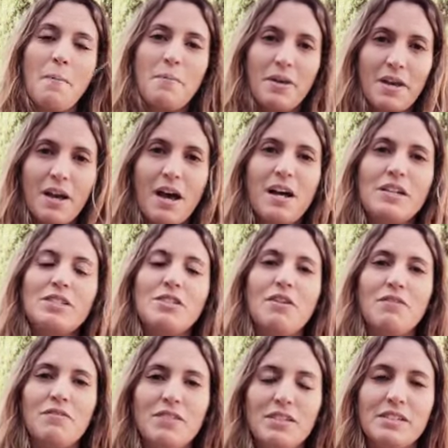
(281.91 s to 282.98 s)
because
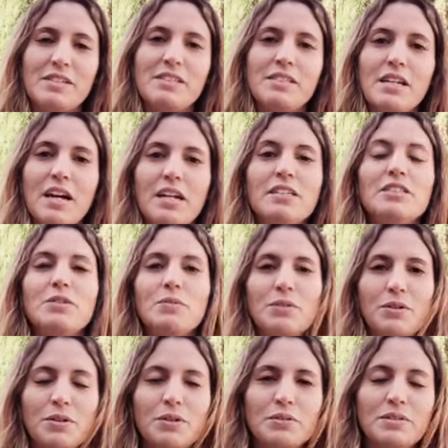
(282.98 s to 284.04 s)
of this
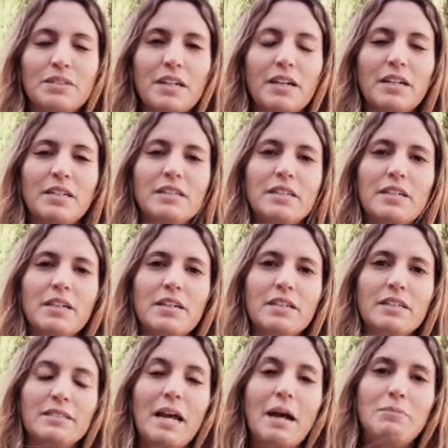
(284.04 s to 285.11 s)
underworld that
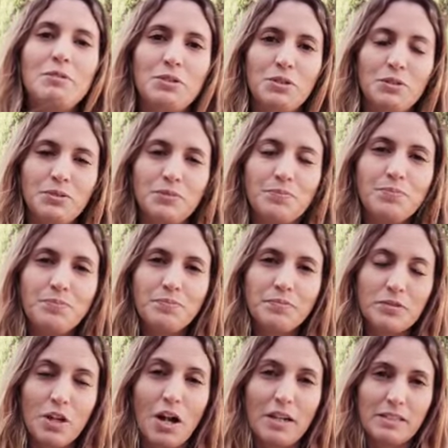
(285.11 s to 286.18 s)
Neptune
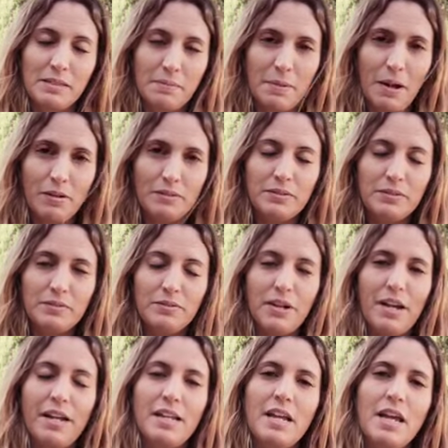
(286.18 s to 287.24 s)
talks about,
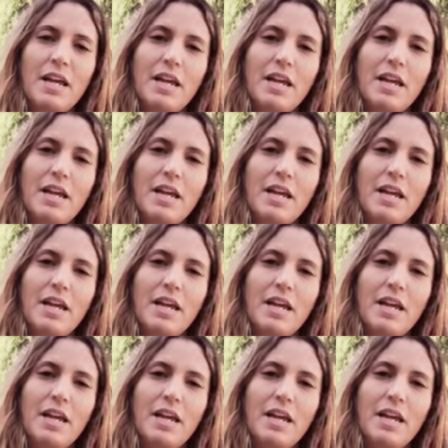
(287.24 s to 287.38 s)
right?